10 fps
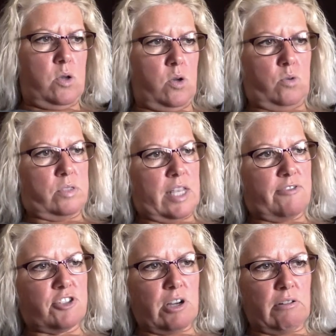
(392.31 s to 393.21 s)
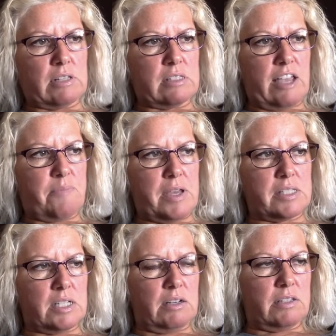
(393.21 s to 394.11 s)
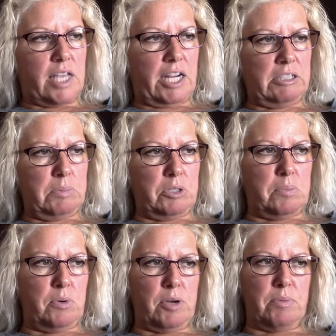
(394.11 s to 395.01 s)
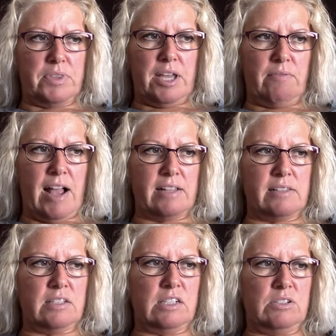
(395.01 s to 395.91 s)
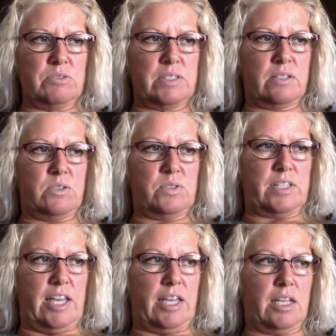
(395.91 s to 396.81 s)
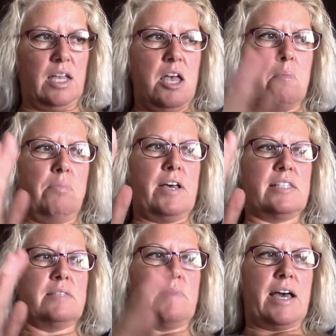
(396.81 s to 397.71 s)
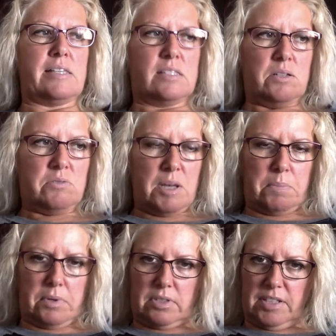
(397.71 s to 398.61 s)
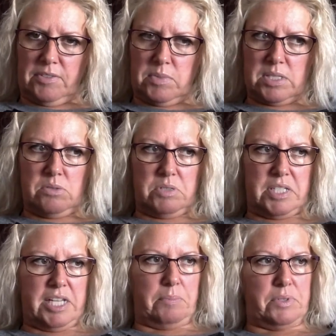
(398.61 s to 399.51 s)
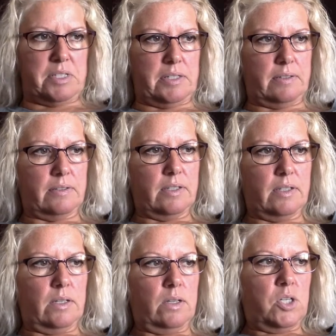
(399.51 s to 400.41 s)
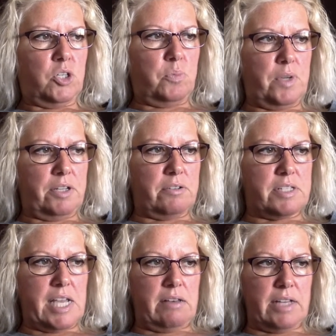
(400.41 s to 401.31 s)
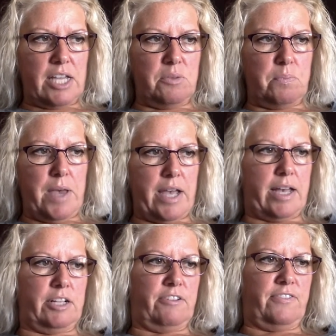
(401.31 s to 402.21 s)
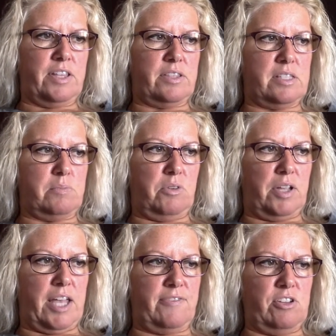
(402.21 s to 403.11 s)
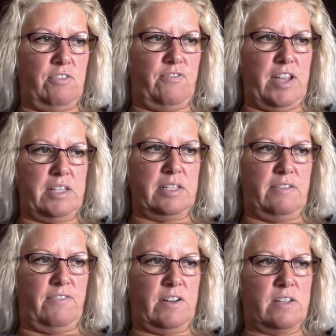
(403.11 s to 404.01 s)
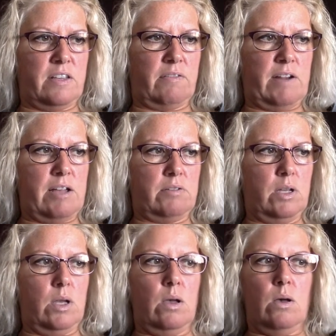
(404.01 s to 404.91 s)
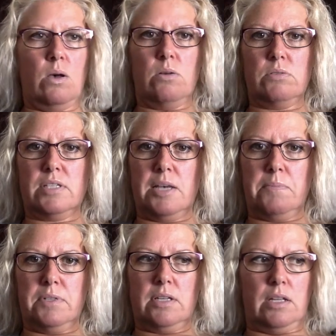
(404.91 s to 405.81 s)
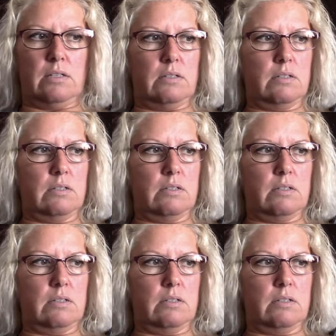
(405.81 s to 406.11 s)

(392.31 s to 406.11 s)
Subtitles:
Who saved Charlotte's life by scaring the irritable boy with that rotten goose egg? Bless my soul, I believe it was old Templeton. Who bit your tail and got you back on your feet this morning after you fainted in front of the crowd? Old Templeton.